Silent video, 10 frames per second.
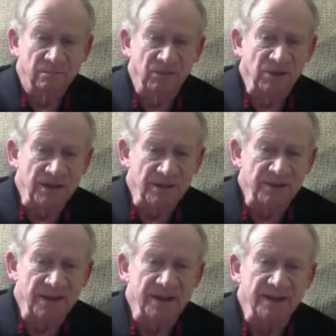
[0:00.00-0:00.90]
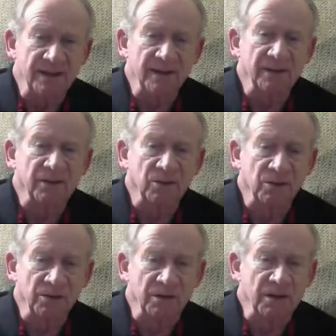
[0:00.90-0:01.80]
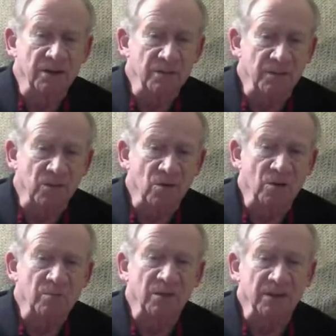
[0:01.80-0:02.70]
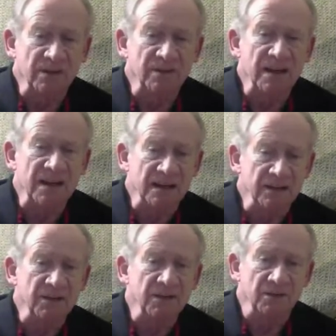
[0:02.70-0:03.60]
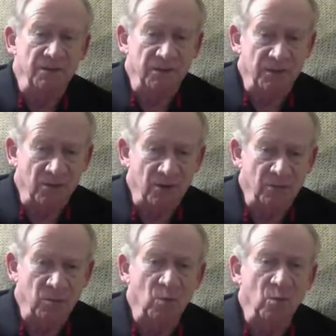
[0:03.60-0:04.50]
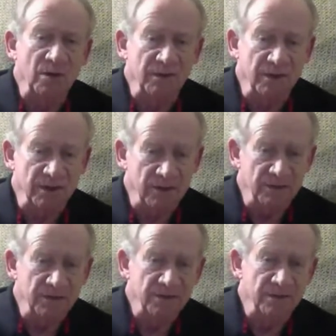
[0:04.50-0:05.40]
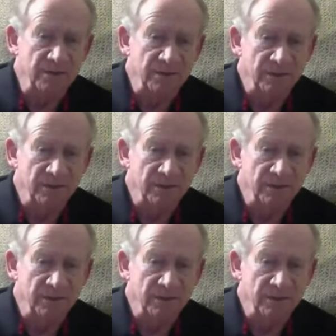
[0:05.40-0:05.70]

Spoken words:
Lived in a little goat farm, lived in the farm with the goats